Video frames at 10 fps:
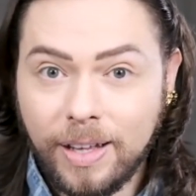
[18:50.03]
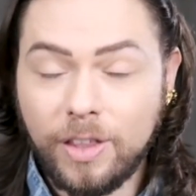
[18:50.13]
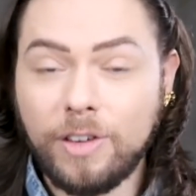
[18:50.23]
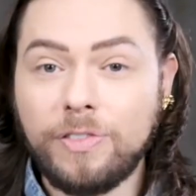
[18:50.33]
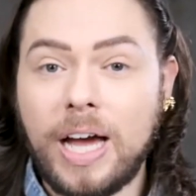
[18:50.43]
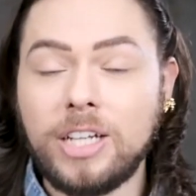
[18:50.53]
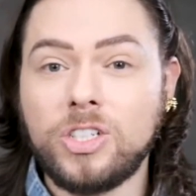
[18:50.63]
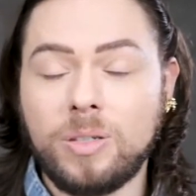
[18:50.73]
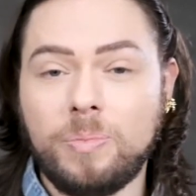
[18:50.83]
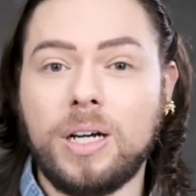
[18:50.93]
the
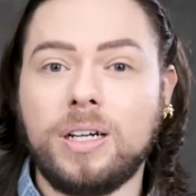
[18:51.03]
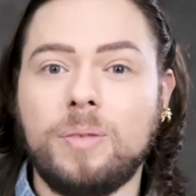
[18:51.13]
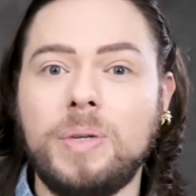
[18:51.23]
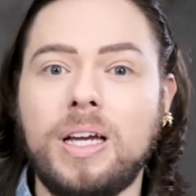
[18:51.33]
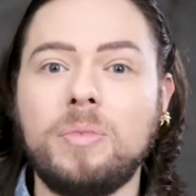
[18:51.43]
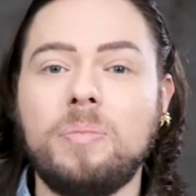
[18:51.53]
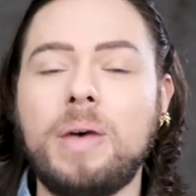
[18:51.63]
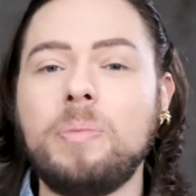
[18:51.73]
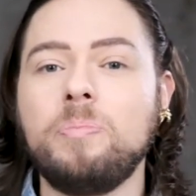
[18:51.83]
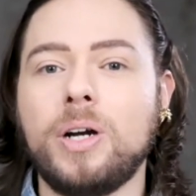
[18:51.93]
Fashion Bunker. Become a
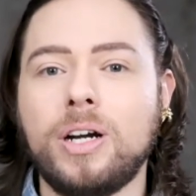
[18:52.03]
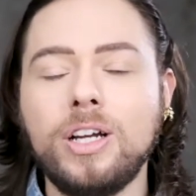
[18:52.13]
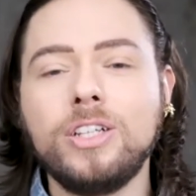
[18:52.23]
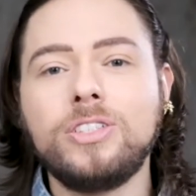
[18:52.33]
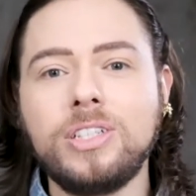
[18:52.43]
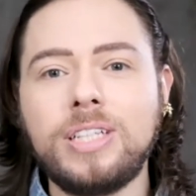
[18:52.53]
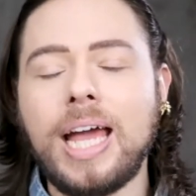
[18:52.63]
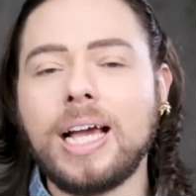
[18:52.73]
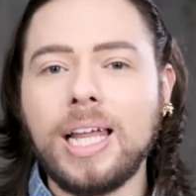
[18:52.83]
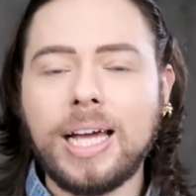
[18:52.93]
member
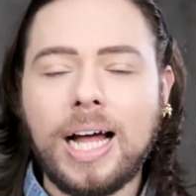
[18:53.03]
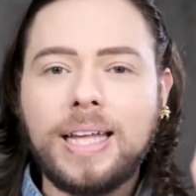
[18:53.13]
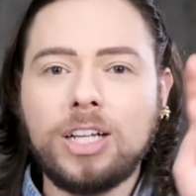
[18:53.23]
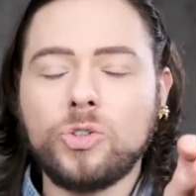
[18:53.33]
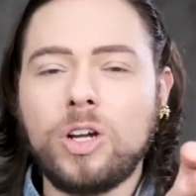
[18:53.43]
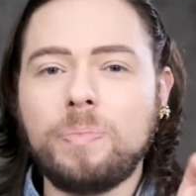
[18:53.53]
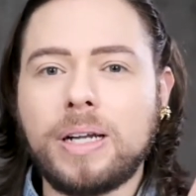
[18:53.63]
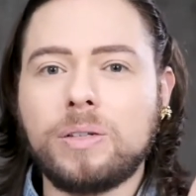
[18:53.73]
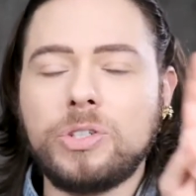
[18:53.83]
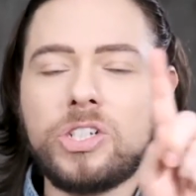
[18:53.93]
today. Click on that join
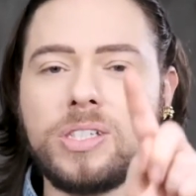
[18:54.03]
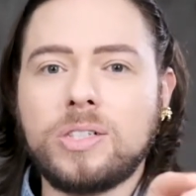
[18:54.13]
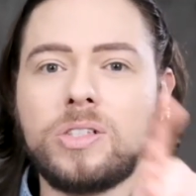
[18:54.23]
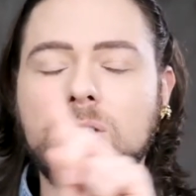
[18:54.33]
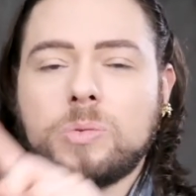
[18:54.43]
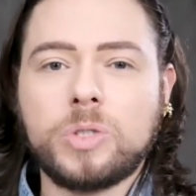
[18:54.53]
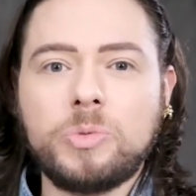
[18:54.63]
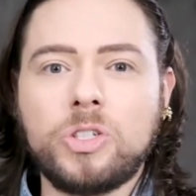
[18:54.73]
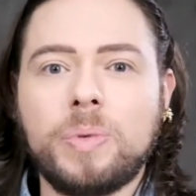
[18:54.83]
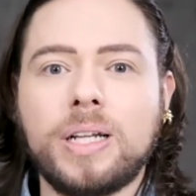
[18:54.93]
button, which is next to the
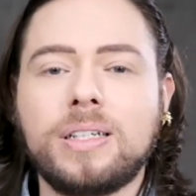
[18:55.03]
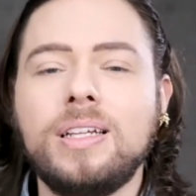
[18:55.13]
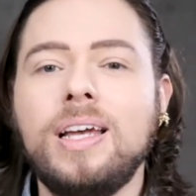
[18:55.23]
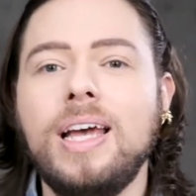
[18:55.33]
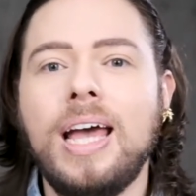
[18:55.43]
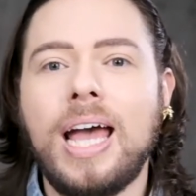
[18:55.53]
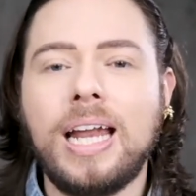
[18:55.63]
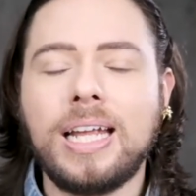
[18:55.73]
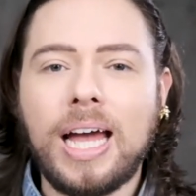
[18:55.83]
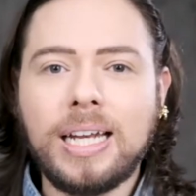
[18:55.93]
subscription button,
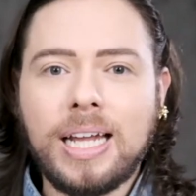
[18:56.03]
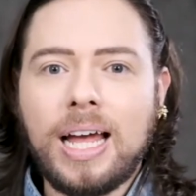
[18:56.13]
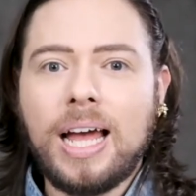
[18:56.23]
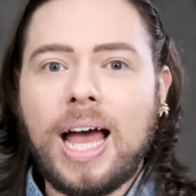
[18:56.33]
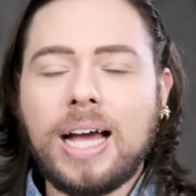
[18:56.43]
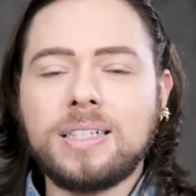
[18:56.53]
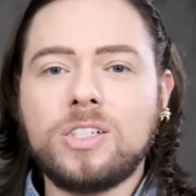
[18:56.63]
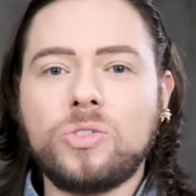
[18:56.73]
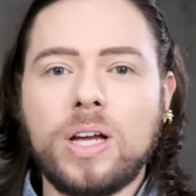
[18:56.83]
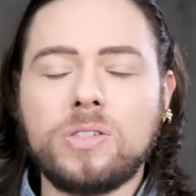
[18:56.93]
and get
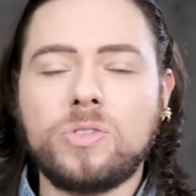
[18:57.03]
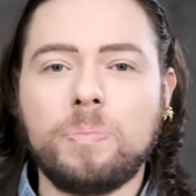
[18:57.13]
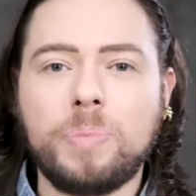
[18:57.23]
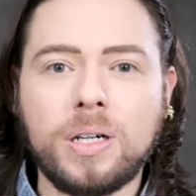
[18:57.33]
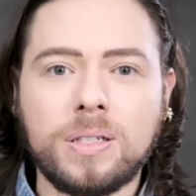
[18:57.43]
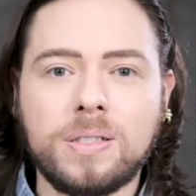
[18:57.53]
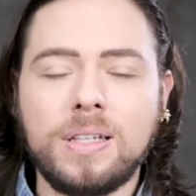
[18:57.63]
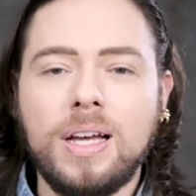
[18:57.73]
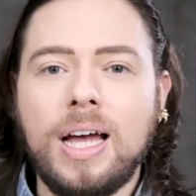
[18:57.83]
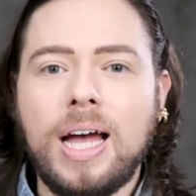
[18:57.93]
access to extra perks
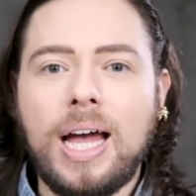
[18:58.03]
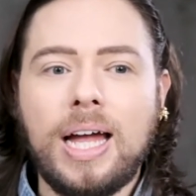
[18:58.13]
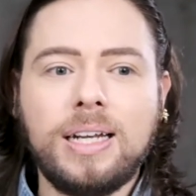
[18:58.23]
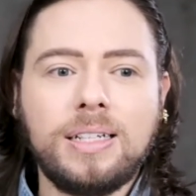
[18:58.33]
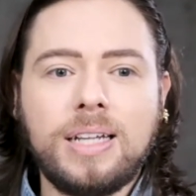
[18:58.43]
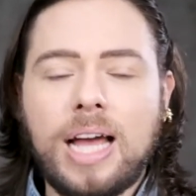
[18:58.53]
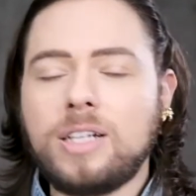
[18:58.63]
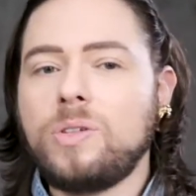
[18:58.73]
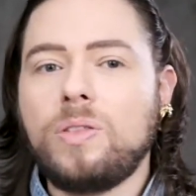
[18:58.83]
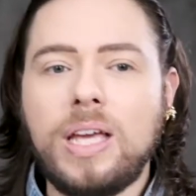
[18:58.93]
and
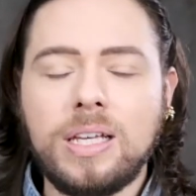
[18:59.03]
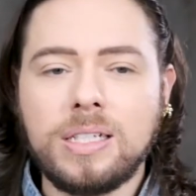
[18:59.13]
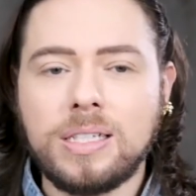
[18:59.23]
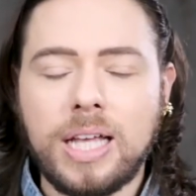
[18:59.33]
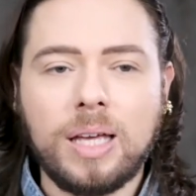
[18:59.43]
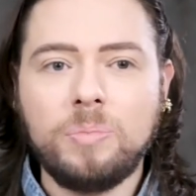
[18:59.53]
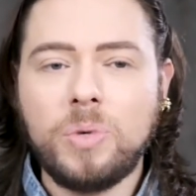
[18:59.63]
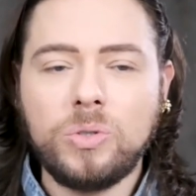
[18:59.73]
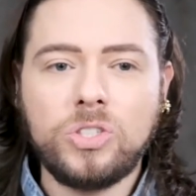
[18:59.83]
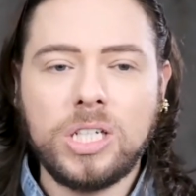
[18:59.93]
extra things like
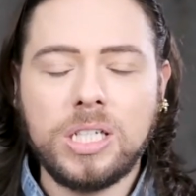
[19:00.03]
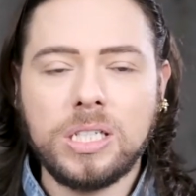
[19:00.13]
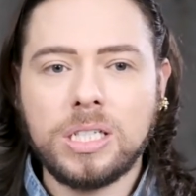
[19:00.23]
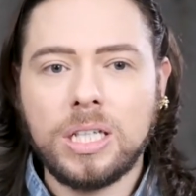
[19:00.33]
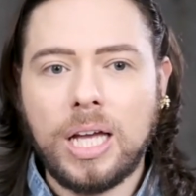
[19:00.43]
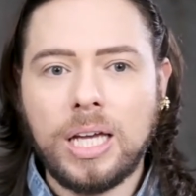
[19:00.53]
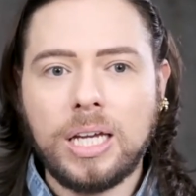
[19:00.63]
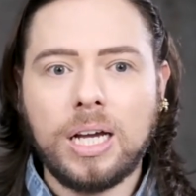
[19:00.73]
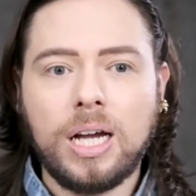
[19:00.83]
emojis, like